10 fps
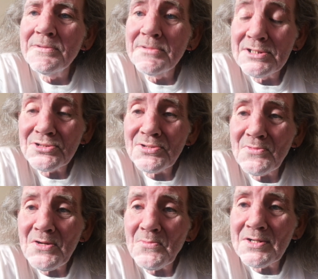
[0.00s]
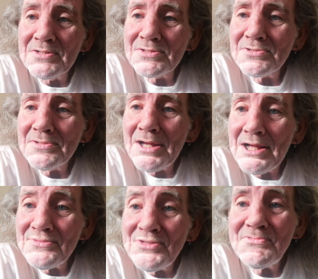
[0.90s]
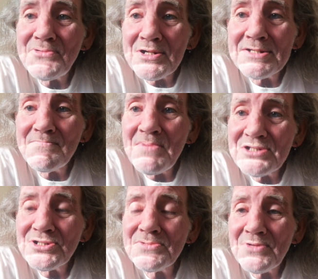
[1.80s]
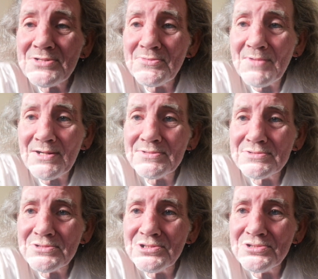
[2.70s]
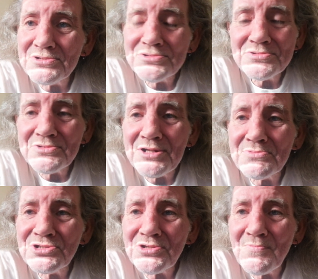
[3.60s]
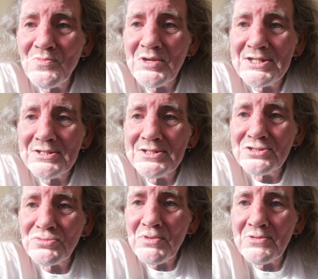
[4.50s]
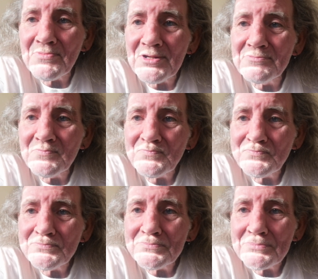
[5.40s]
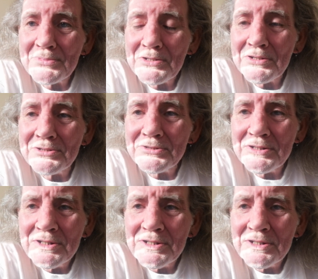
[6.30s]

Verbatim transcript: it's the railworks and the fucking magic roundabout because that was some weird experiment. And